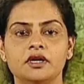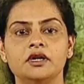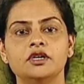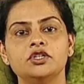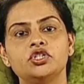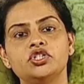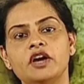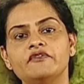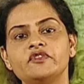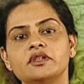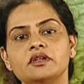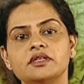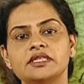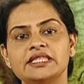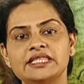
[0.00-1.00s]
Shaft
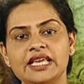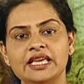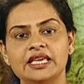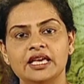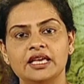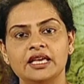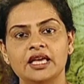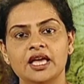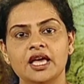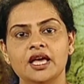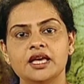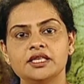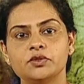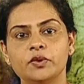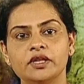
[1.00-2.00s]
sinking
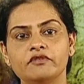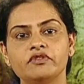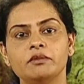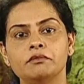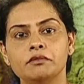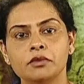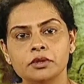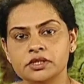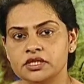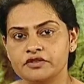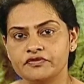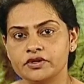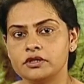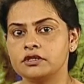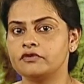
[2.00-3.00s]
is one of the most
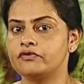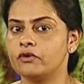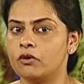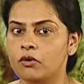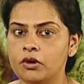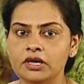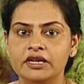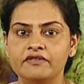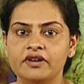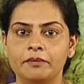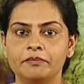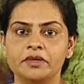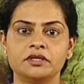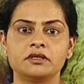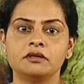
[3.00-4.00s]
difficult of all
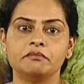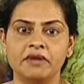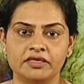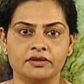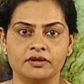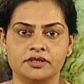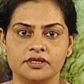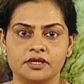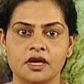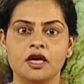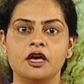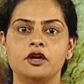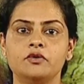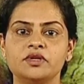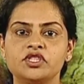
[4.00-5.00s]
developmental methods.
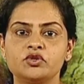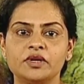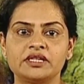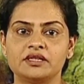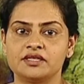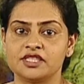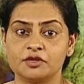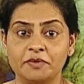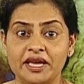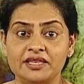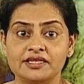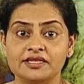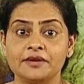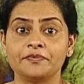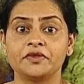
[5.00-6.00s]
Restricted
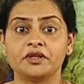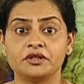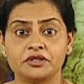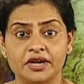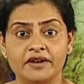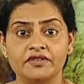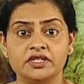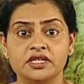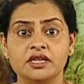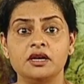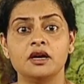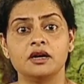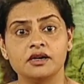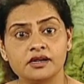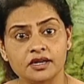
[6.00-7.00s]
space, gravity,
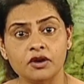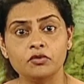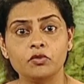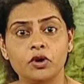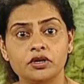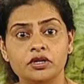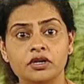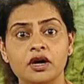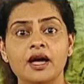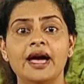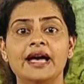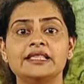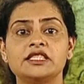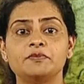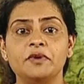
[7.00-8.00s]
groundwater,
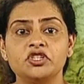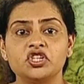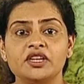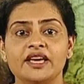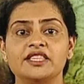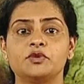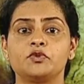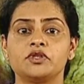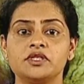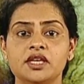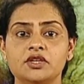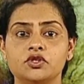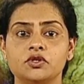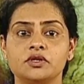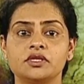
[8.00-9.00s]
and specialized
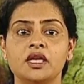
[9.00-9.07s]
procedures